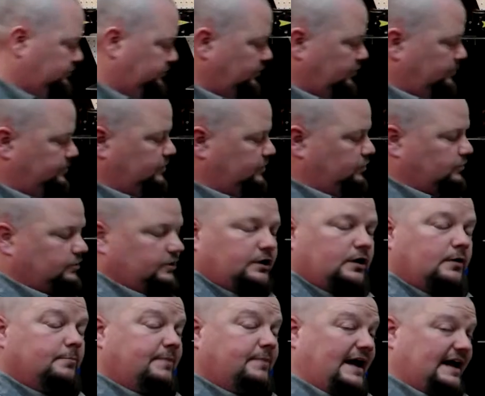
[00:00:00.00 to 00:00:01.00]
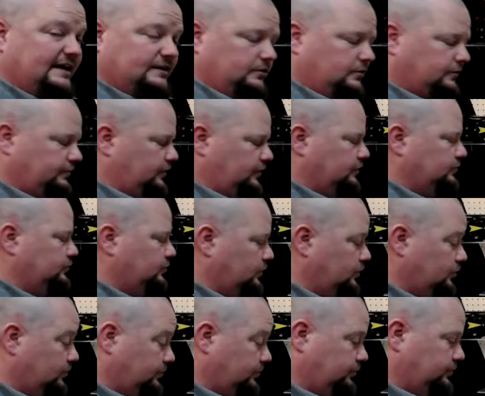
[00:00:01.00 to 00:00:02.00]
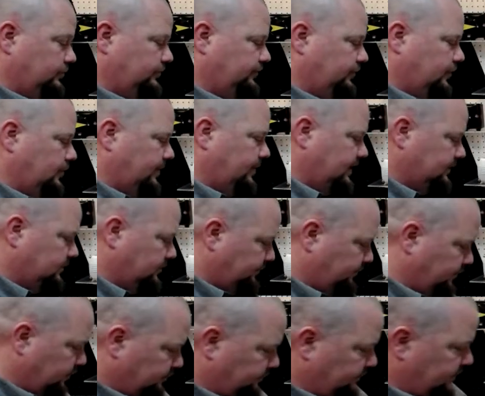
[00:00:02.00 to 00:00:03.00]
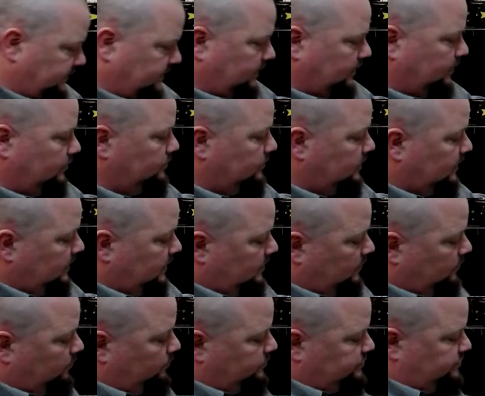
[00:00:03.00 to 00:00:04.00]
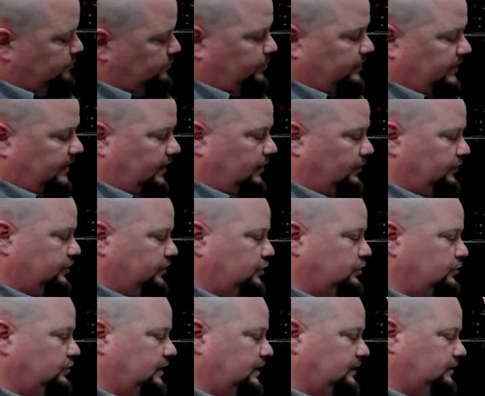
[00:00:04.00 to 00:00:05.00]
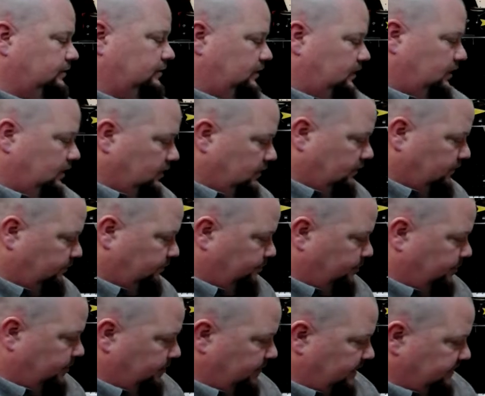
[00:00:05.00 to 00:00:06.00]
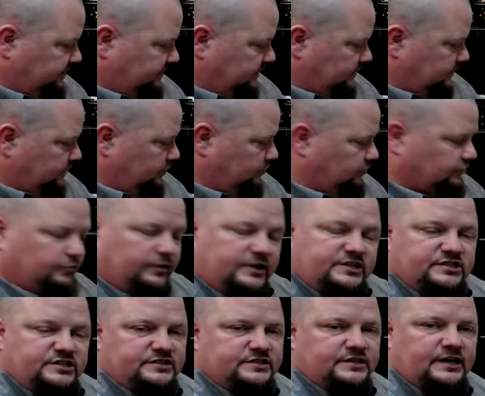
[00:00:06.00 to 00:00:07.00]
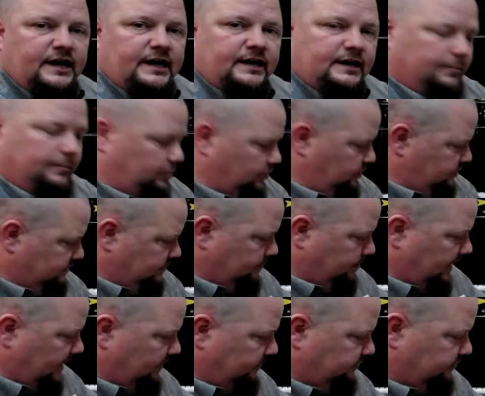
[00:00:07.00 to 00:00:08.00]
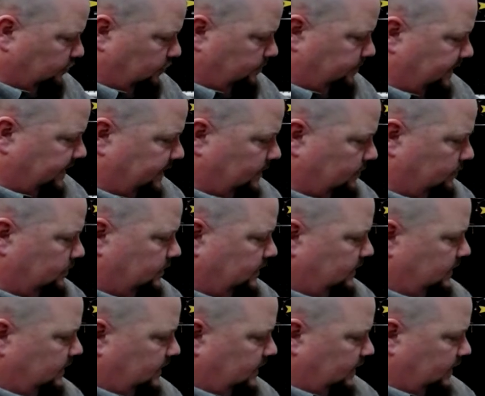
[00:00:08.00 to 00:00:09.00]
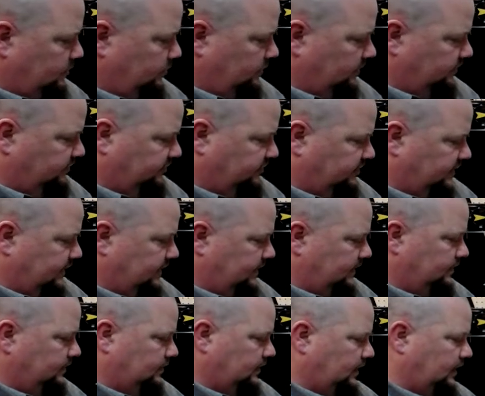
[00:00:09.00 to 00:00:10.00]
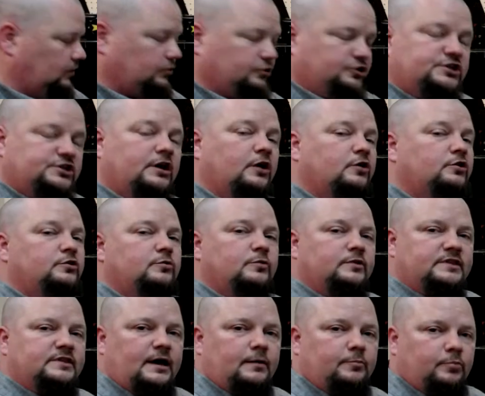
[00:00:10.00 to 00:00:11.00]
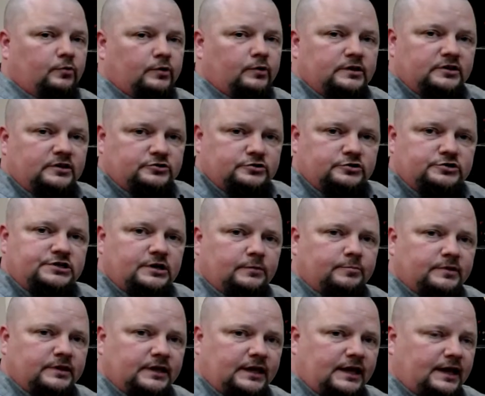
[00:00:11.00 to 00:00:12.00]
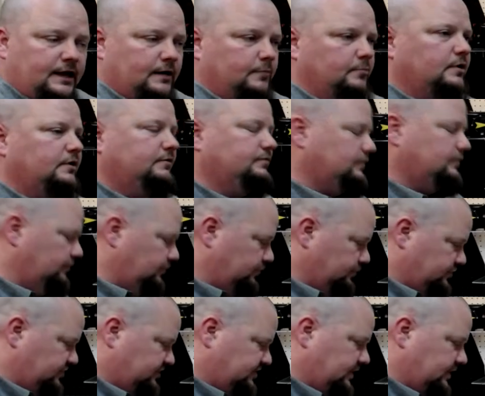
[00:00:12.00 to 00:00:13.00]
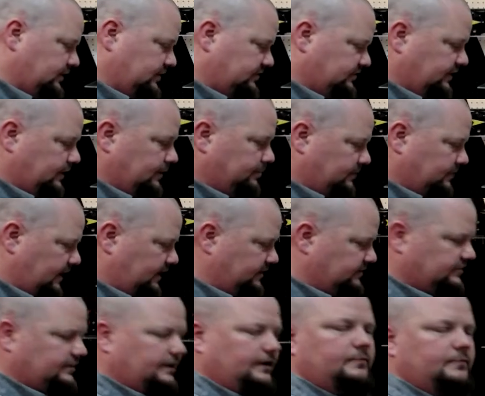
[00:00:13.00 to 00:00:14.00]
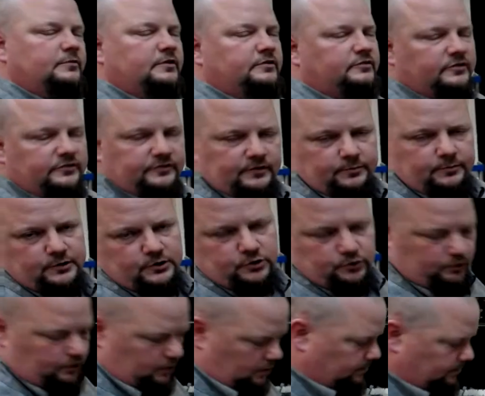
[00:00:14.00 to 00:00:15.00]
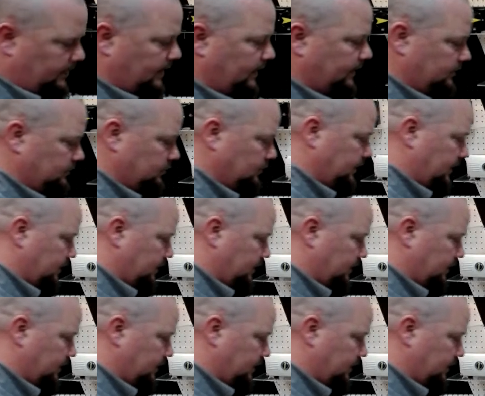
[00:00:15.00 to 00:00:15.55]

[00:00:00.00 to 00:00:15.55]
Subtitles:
tube the unit up back to the first, we're going to refer back to the first video. Once you put air on the unit, the best thing to do is reach inside and push the balance arm down, and you can see it'll show you at that point that you're jumping the cam. But if you skip that step, this is something you can come back and look